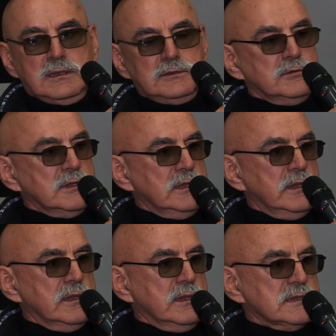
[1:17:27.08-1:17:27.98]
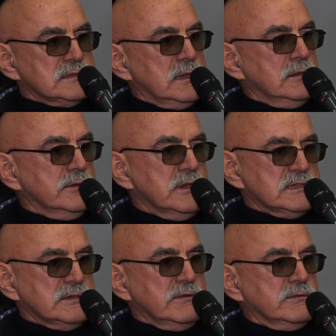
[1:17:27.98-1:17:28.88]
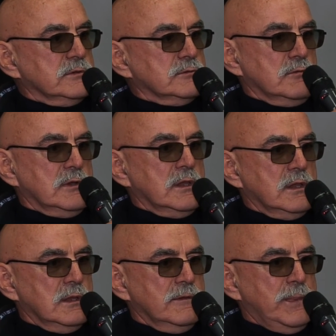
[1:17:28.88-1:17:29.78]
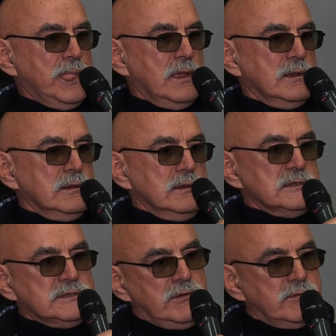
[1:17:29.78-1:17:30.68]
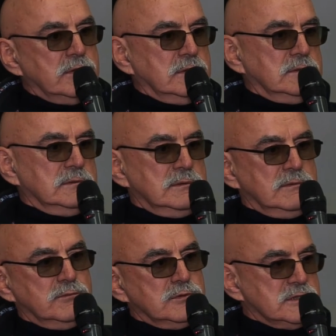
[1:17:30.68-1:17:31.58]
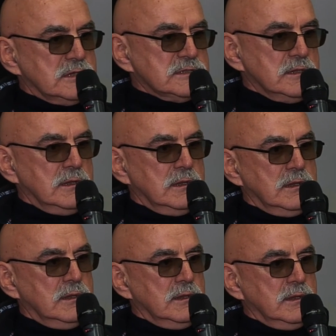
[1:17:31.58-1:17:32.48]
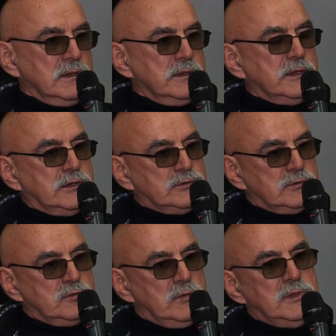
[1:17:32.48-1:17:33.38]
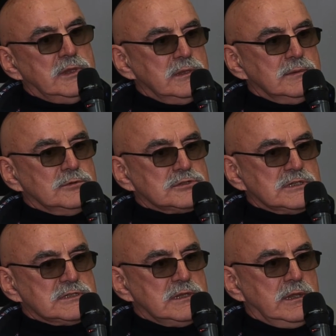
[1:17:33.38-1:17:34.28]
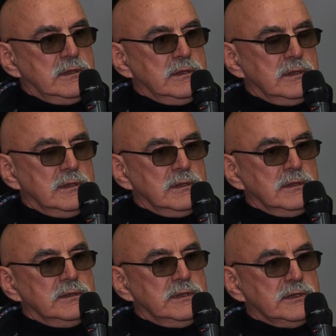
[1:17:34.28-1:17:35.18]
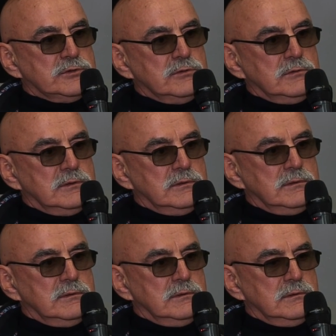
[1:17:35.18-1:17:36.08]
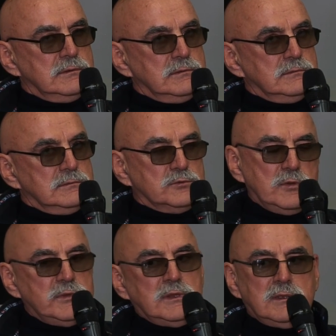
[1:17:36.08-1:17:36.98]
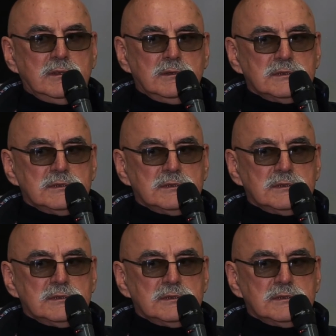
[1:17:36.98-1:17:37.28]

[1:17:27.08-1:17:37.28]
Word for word: Probably I don't anymore. I'm like Anton here. I know my peers, people of the same age, maybe